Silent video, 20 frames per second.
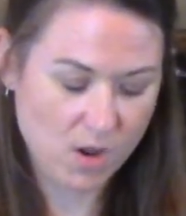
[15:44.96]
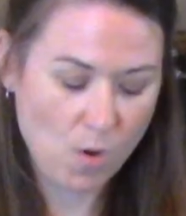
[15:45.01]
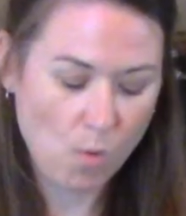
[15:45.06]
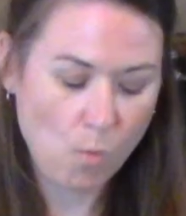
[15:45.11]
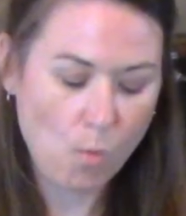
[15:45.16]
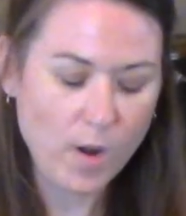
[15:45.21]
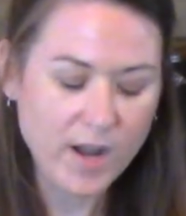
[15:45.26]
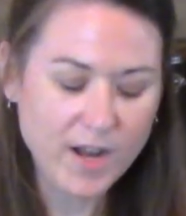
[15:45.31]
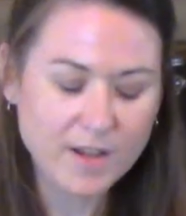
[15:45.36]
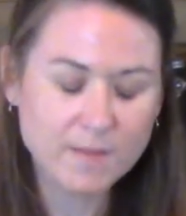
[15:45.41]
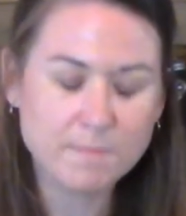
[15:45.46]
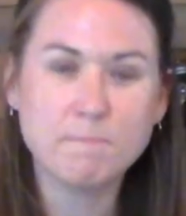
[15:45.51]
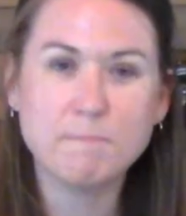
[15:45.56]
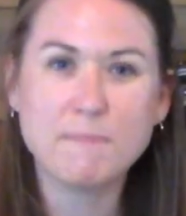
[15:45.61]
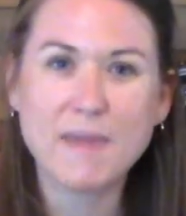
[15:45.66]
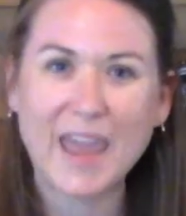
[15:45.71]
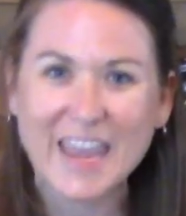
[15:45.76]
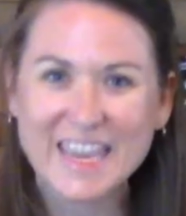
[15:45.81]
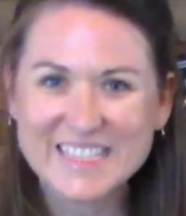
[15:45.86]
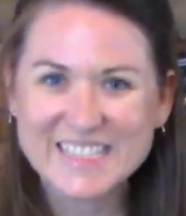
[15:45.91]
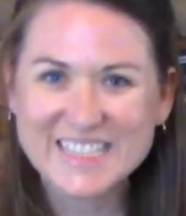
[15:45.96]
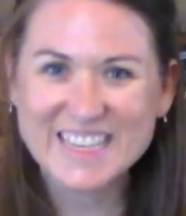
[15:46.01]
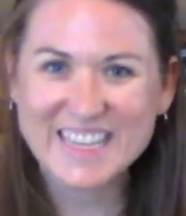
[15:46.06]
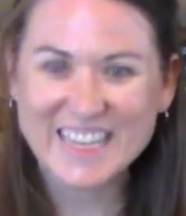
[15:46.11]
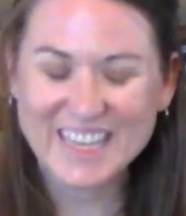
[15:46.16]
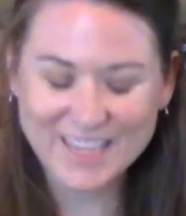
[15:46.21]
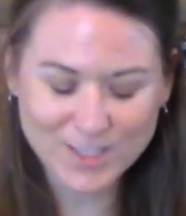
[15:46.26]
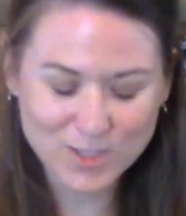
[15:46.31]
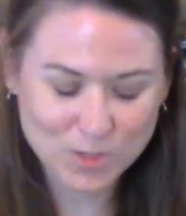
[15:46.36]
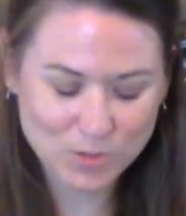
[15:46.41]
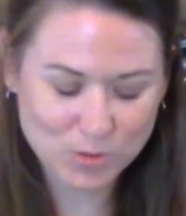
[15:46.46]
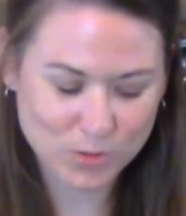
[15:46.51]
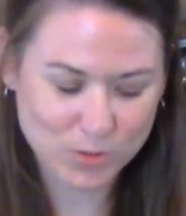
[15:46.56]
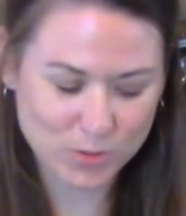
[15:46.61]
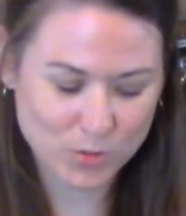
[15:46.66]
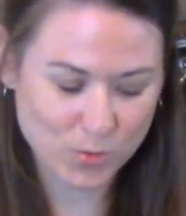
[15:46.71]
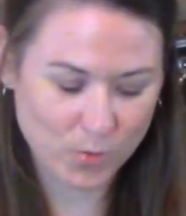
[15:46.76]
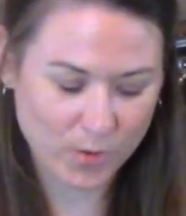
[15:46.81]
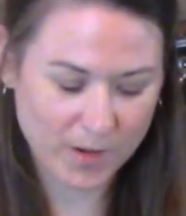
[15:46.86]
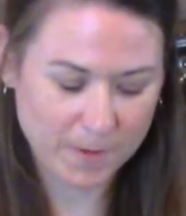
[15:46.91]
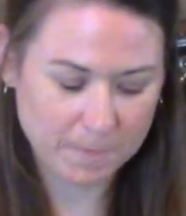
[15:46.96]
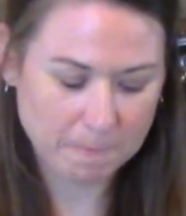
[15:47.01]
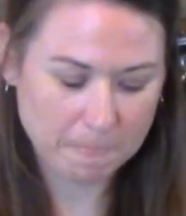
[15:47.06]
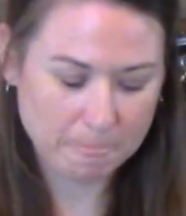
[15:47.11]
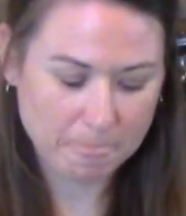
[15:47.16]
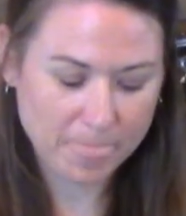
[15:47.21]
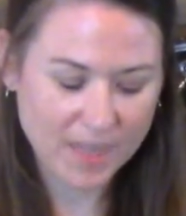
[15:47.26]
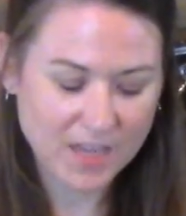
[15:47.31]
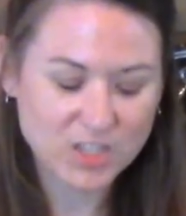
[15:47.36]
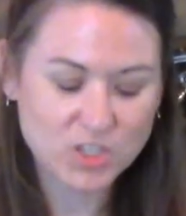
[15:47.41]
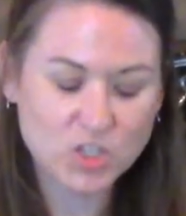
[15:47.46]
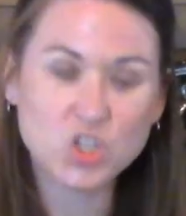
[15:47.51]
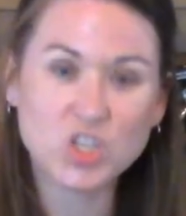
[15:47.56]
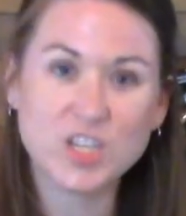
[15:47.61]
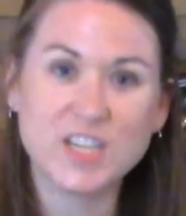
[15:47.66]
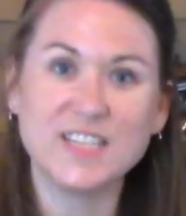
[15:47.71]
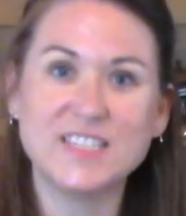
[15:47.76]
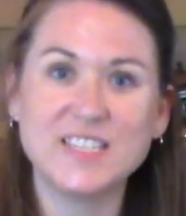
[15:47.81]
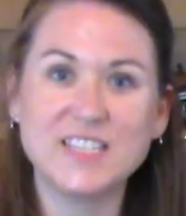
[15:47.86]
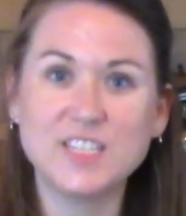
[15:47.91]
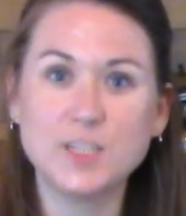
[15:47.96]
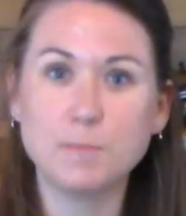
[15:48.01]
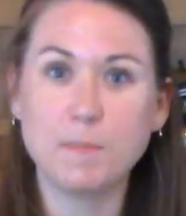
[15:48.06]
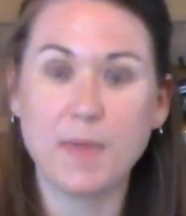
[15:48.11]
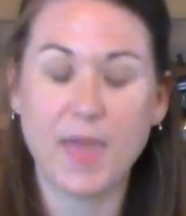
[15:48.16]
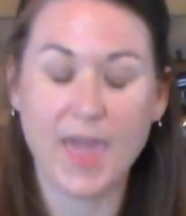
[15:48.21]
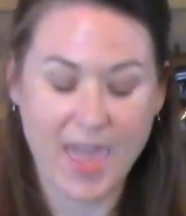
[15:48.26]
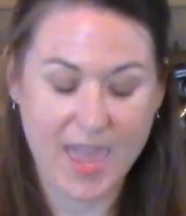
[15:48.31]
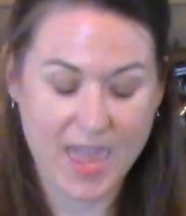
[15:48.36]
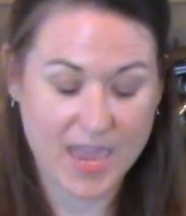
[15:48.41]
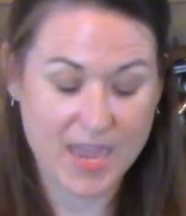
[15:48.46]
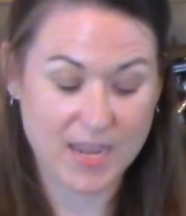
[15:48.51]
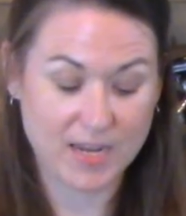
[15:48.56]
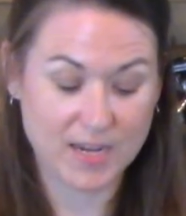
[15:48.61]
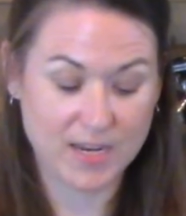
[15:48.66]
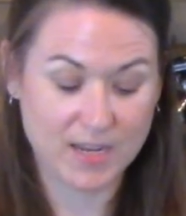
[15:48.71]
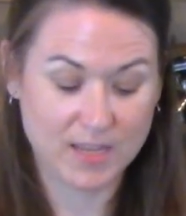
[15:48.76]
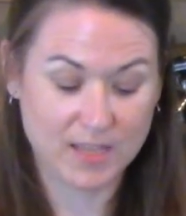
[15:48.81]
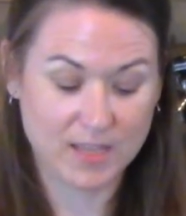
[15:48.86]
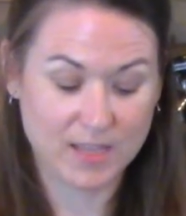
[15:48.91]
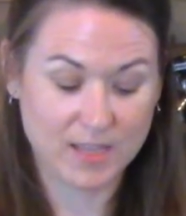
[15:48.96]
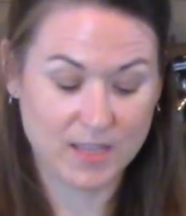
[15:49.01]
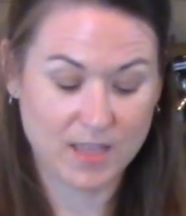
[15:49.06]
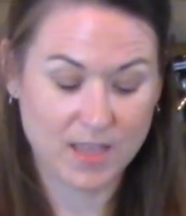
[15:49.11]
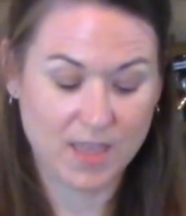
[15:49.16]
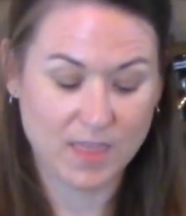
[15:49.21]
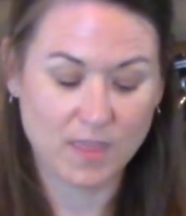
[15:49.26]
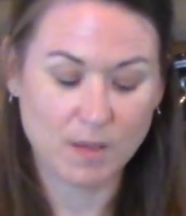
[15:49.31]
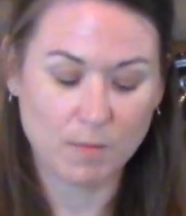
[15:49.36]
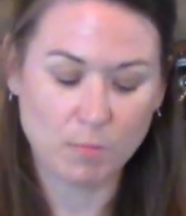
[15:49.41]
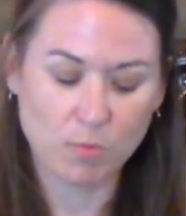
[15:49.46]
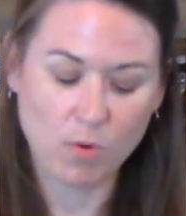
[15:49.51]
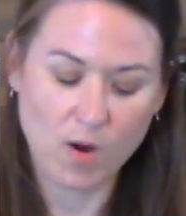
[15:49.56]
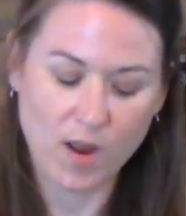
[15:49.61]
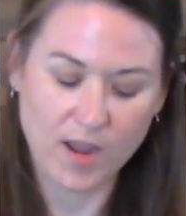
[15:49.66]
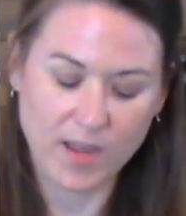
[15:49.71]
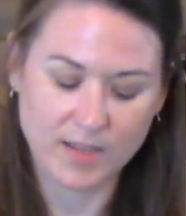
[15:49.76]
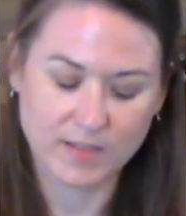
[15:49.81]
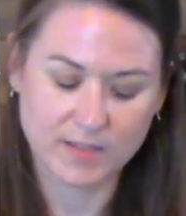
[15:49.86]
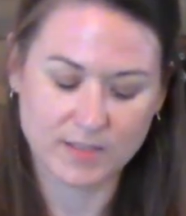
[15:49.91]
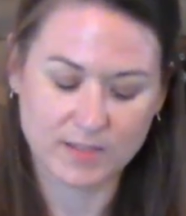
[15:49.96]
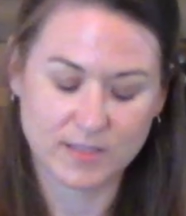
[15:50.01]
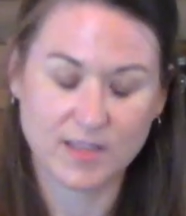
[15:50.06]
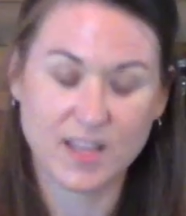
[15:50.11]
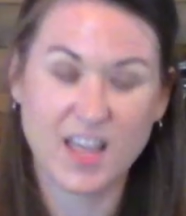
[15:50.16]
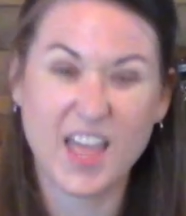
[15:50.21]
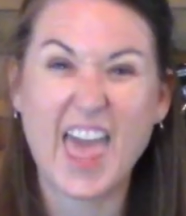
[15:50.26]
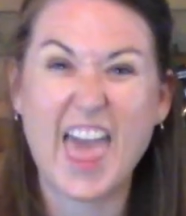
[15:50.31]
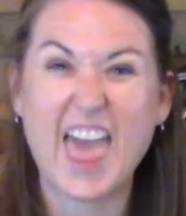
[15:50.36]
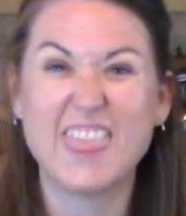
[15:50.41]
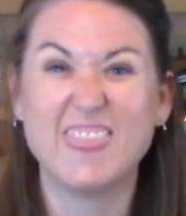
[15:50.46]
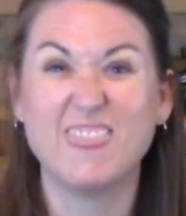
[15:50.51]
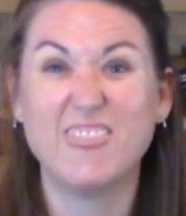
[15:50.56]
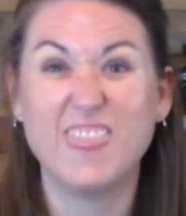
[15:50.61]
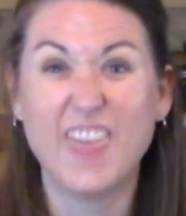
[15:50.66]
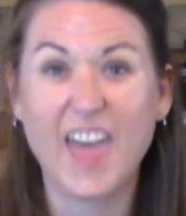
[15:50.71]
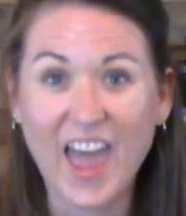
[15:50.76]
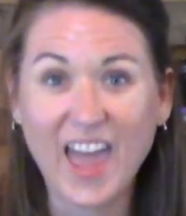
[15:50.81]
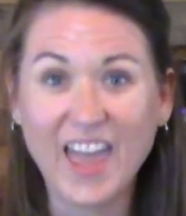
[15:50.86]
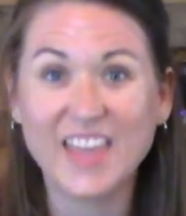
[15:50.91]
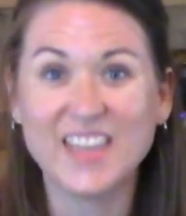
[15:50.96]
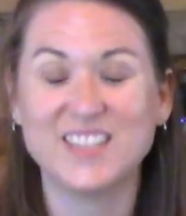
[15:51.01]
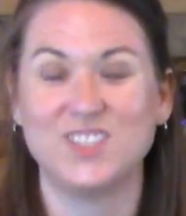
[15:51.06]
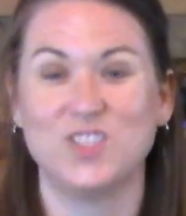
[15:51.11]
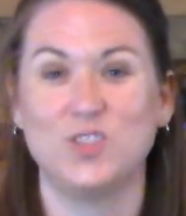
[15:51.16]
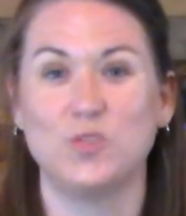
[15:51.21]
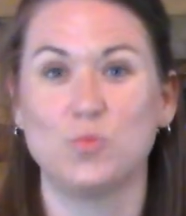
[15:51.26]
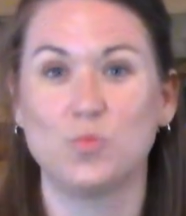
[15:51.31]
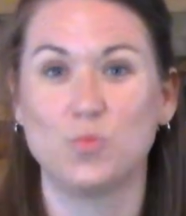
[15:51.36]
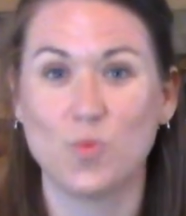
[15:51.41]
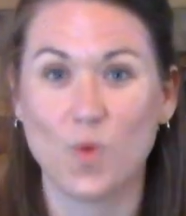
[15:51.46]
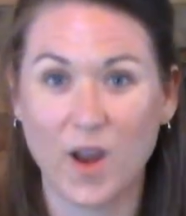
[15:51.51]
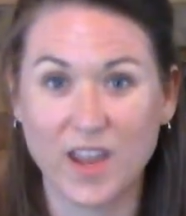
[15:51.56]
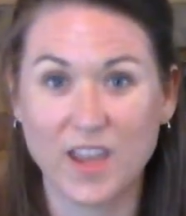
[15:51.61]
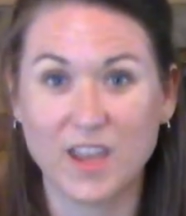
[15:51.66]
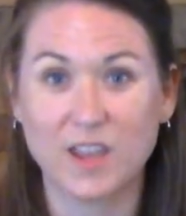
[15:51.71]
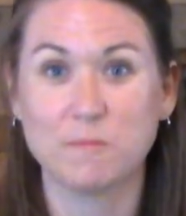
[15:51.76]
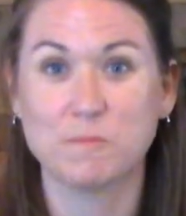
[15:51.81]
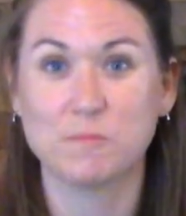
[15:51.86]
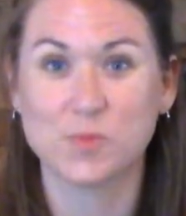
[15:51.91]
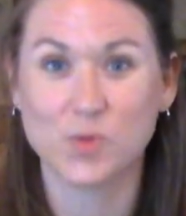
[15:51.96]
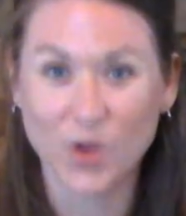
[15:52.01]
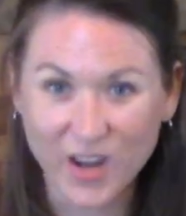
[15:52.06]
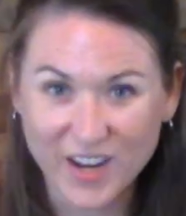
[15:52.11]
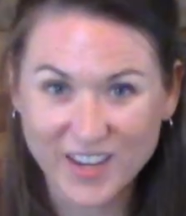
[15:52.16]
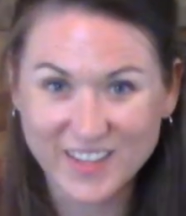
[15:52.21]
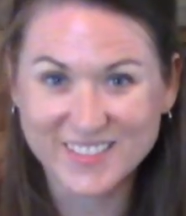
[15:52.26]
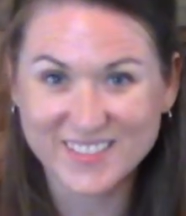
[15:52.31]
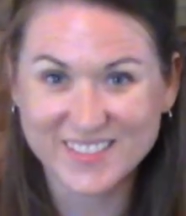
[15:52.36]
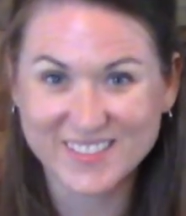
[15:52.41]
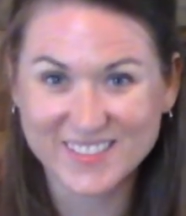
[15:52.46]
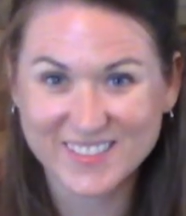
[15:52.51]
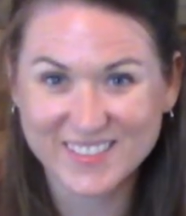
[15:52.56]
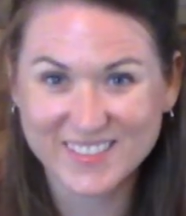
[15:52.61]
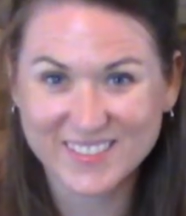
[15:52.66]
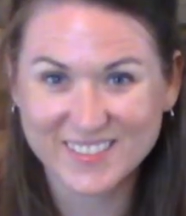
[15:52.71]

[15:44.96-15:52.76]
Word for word: What an amazing Easter story. Jesus paid the price, and that is the right price.